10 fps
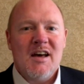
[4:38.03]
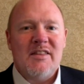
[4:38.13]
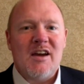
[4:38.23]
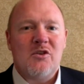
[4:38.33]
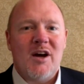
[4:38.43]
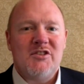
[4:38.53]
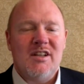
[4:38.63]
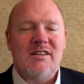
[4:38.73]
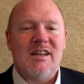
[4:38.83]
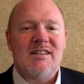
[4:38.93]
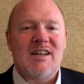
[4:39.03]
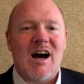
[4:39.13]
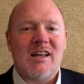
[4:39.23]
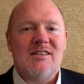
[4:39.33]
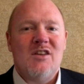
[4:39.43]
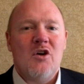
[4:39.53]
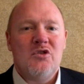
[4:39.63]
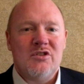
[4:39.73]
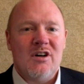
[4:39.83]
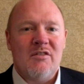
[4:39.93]
they're questioning the entire
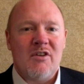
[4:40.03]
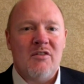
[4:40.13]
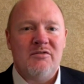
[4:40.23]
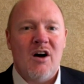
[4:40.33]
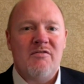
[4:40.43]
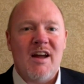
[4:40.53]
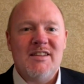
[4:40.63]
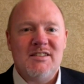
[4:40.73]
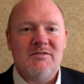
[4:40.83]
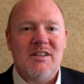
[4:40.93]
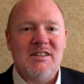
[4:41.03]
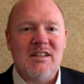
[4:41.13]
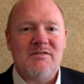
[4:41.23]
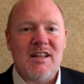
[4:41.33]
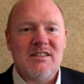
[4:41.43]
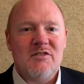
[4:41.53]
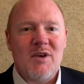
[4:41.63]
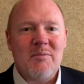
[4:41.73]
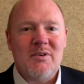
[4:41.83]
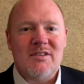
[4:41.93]
notion of offensive and defensive
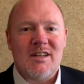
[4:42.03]
weapons.